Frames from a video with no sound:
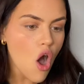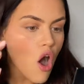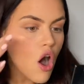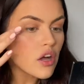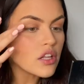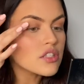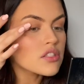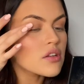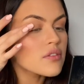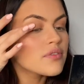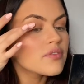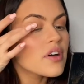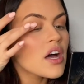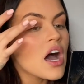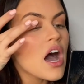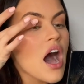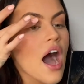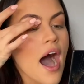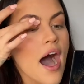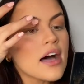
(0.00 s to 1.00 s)
odds of
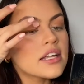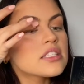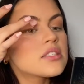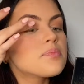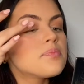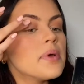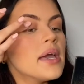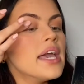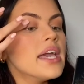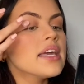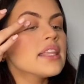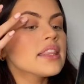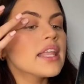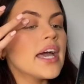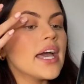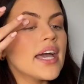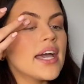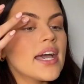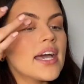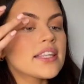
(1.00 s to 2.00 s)
us being
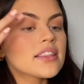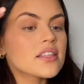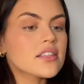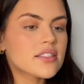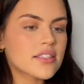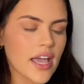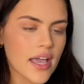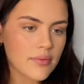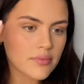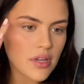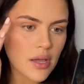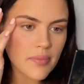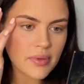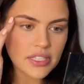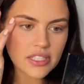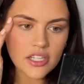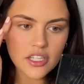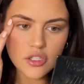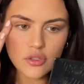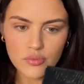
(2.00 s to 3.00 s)
there at the same time as
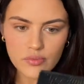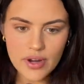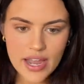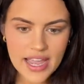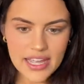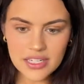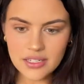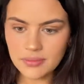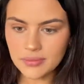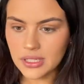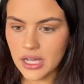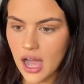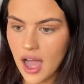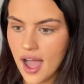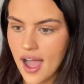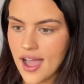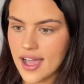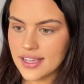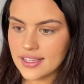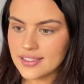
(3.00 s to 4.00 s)
these random
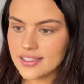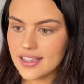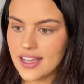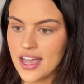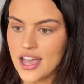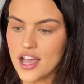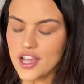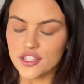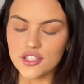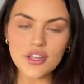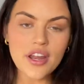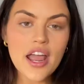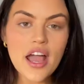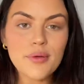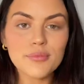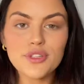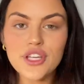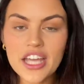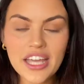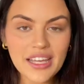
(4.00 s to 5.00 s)
guys. So now
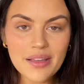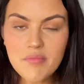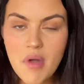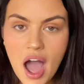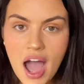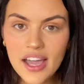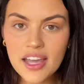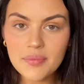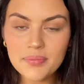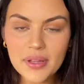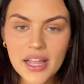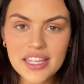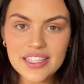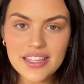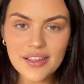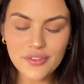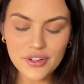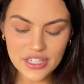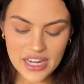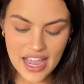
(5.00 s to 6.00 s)
I'm checking Marketplace
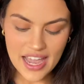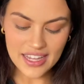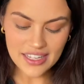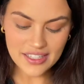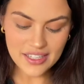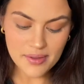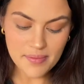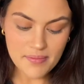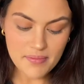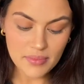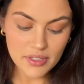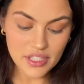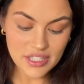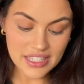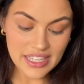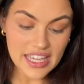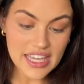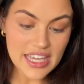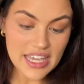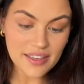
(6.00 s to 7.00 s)
every day to
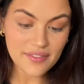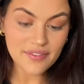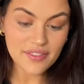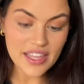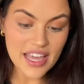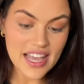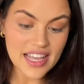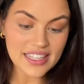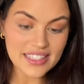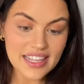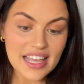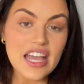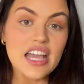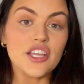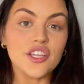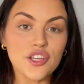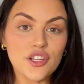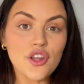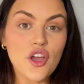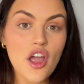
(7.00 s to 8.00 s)
see if there's,
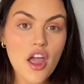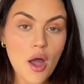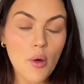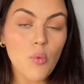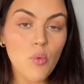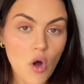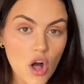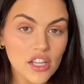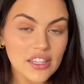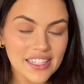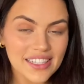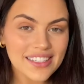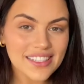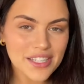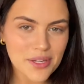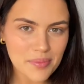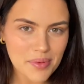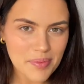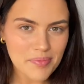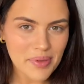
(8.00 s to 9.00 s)
you know, a wallet
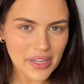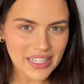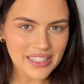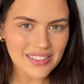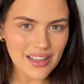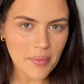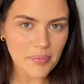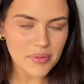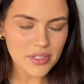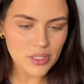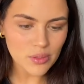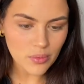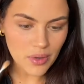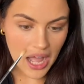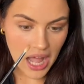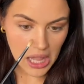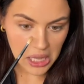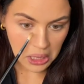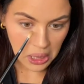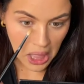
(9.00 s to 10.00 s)
to be picked up as
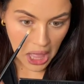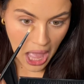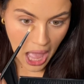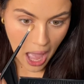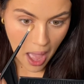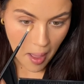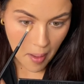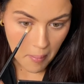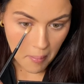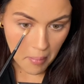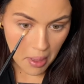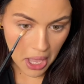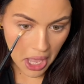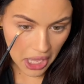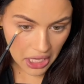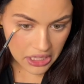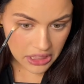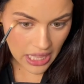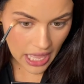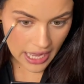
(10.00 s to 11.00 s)
well
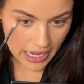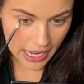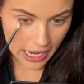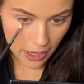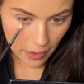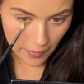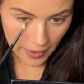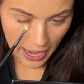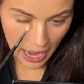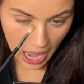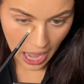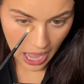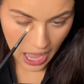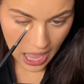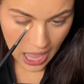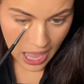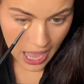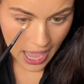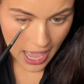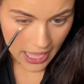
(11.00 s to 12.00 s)
in that area.
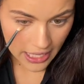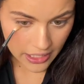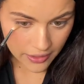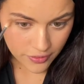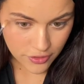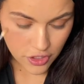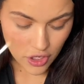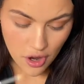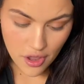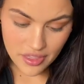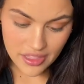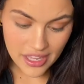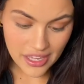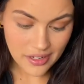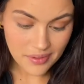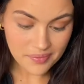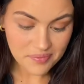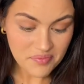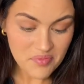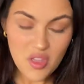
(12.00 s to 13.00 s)
And if so,
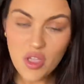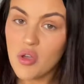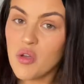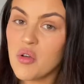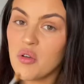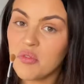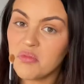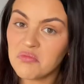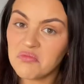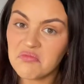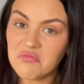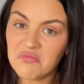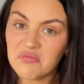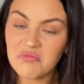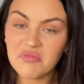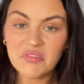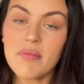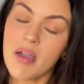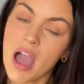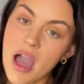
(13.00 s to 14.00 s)
then
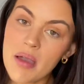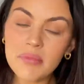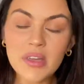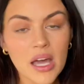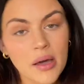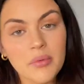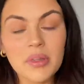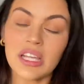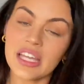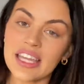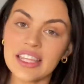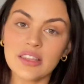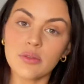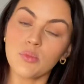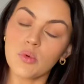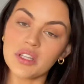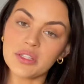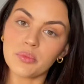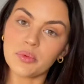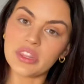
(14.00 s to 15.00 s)
I'm coming to get the
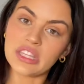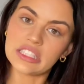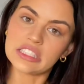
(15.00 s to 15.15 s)
wallet with the